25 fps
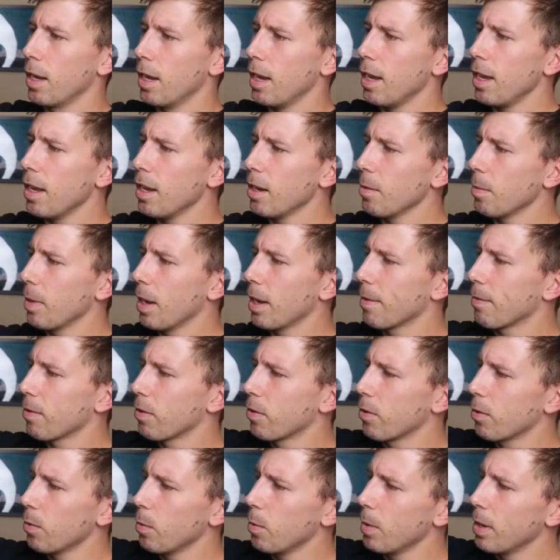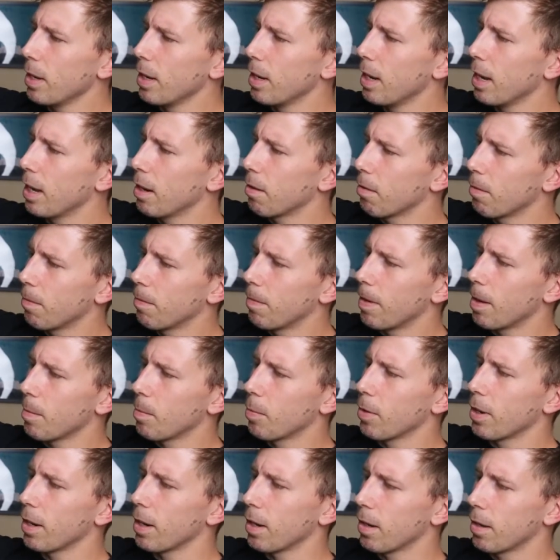and we have a twin layer of
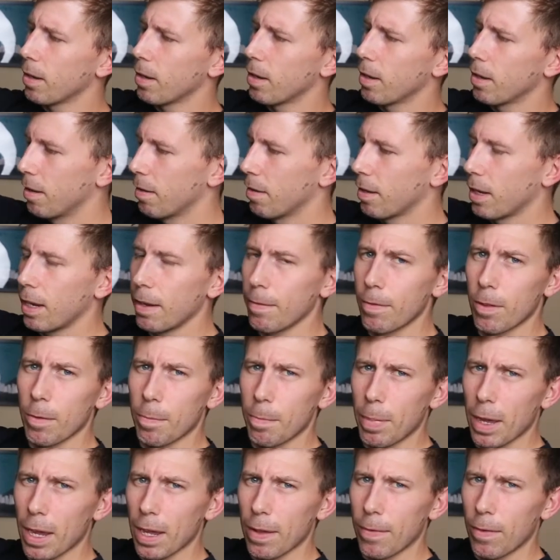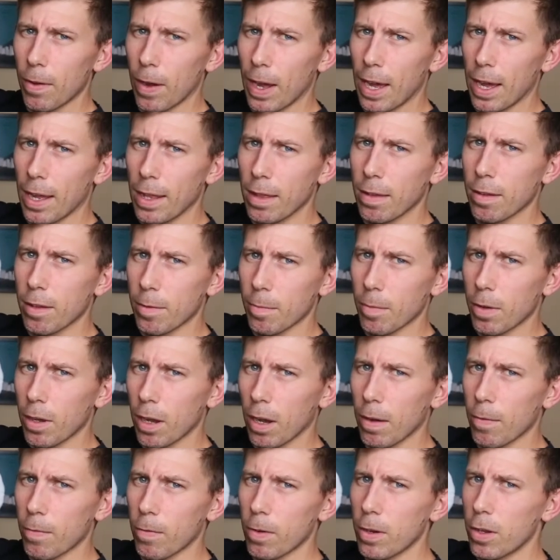fabric to give the back of your hand some
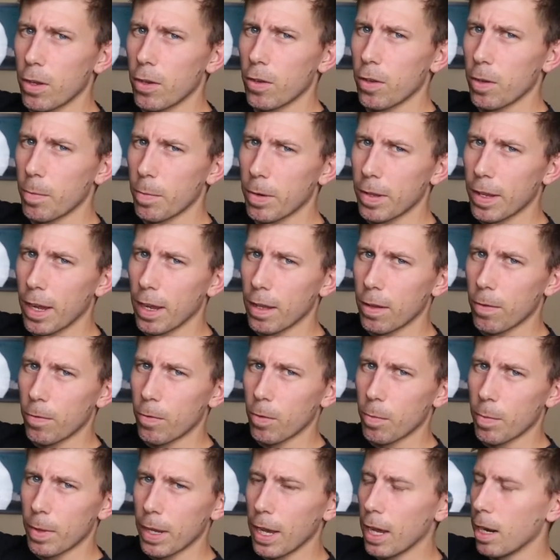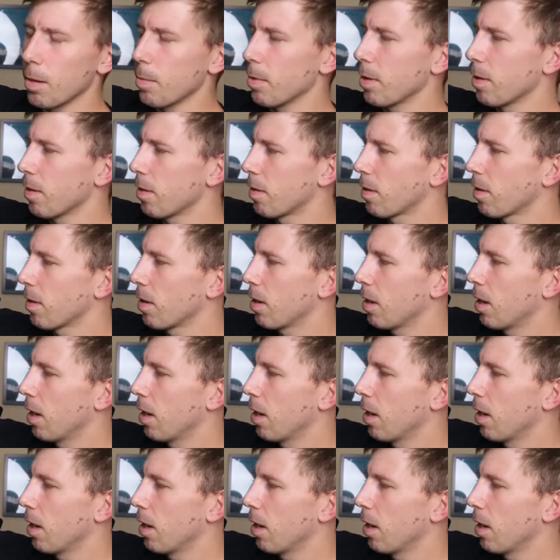coverage to protect you from the elements.